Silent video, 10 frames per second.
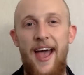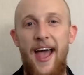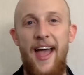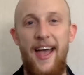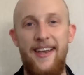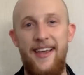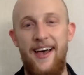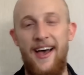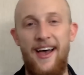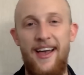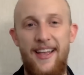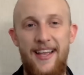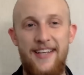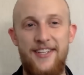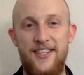And
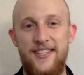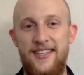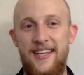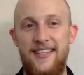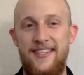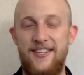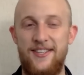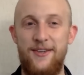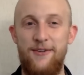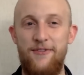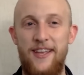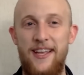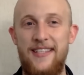it's just goofy.